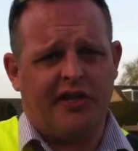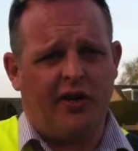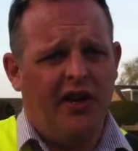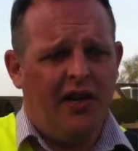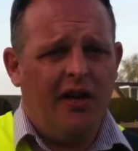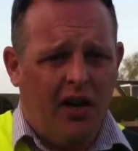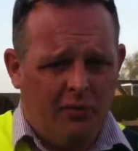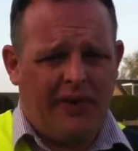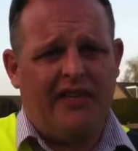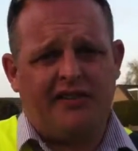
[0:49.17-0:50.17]
So
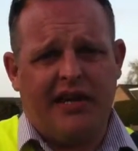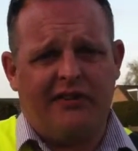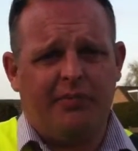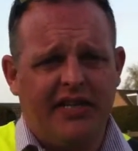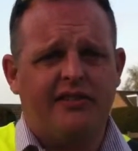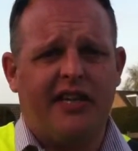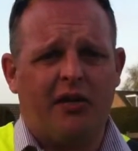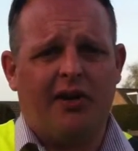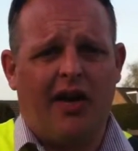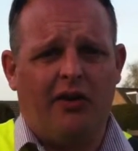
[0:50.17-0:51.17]
on May the 7th, please
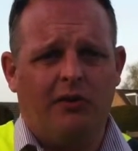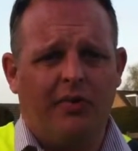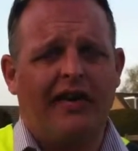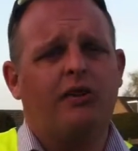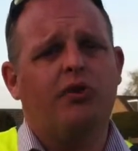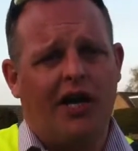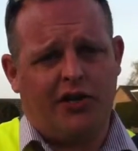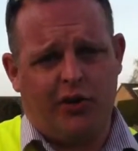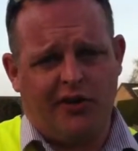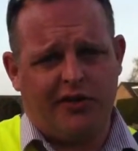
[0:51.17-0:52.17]
think about making the
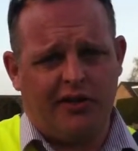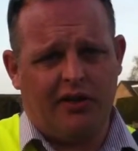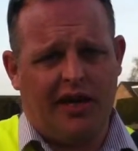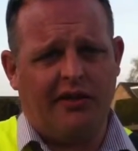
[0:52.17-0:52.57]
right choice